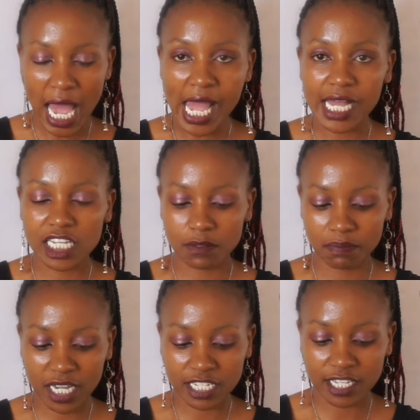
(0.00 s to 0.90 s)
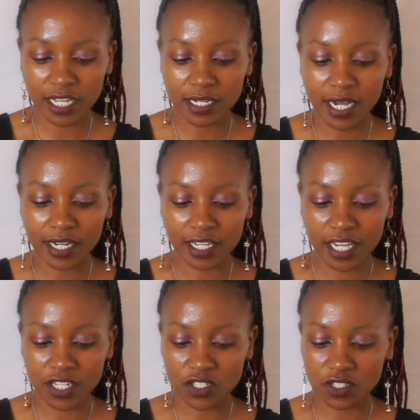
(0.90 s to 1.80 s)
Expected
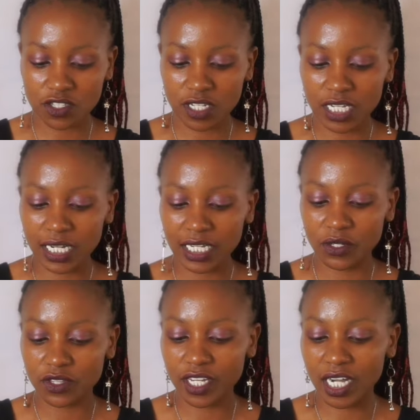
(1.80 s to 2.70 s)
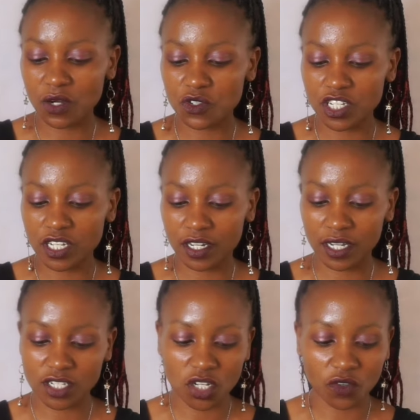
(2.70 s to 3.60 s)
guests include the county
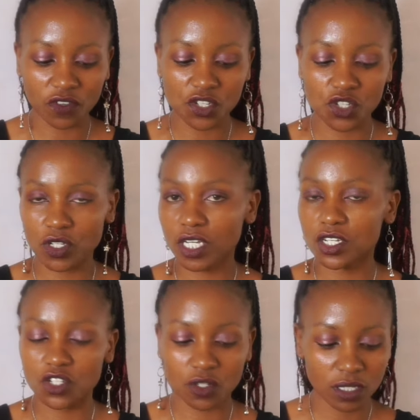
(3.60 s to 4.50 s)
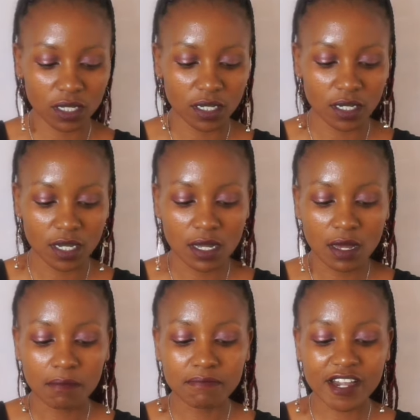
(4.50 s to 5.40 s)
director of education,
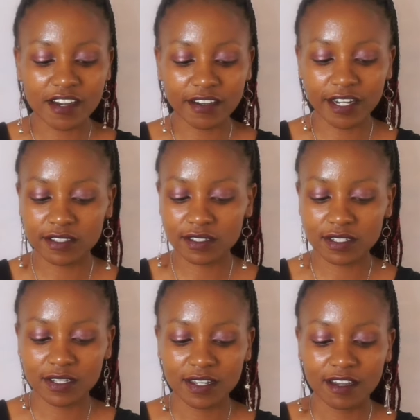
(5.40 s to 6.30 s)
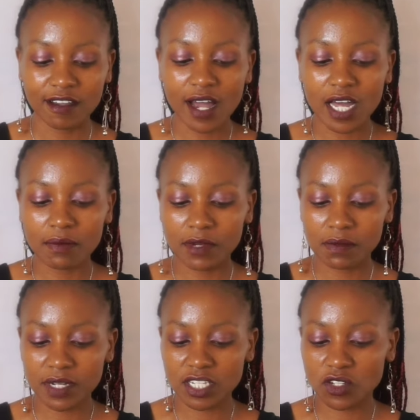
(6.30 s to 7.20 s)
parents, and
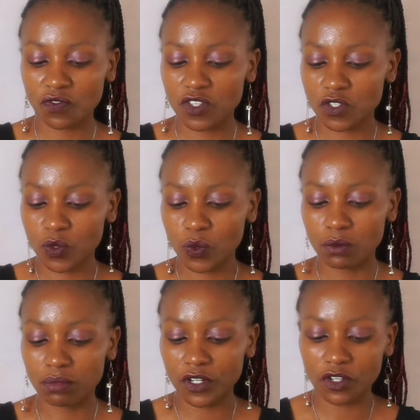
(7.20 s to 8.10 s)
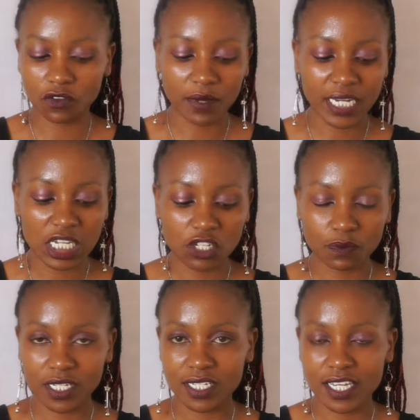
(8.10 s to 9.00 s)
members of the school board of
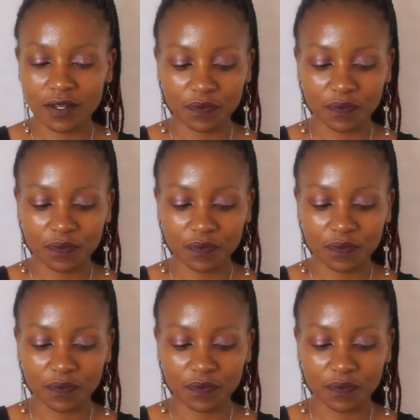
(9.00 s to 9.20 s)
management.